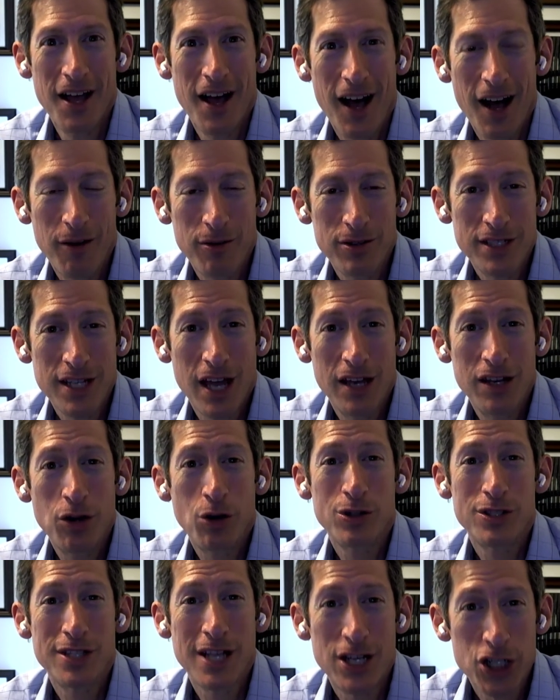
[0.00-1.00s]
I would say, Ani
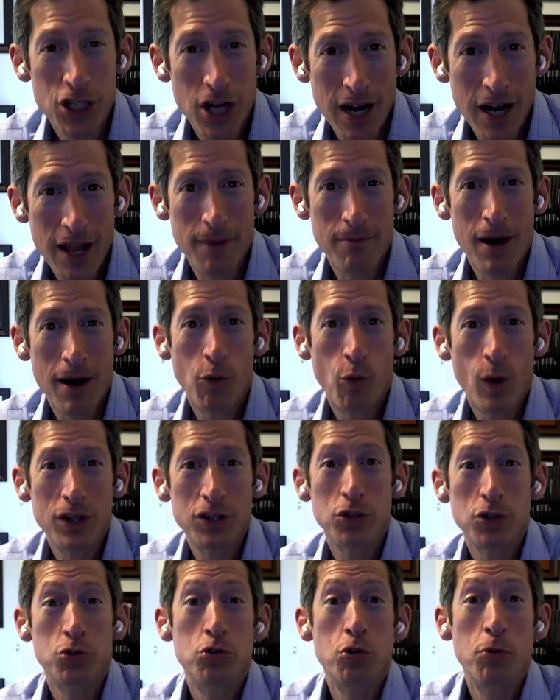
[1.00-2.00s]
rotzeh shalem, I
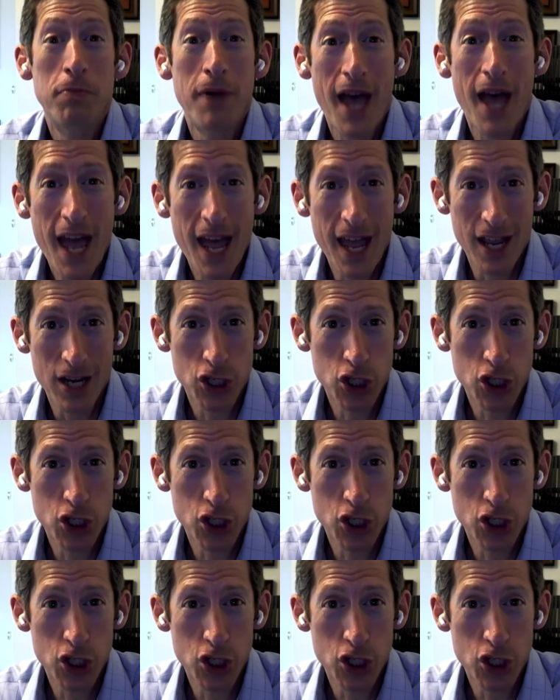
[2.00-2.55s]
want to pay.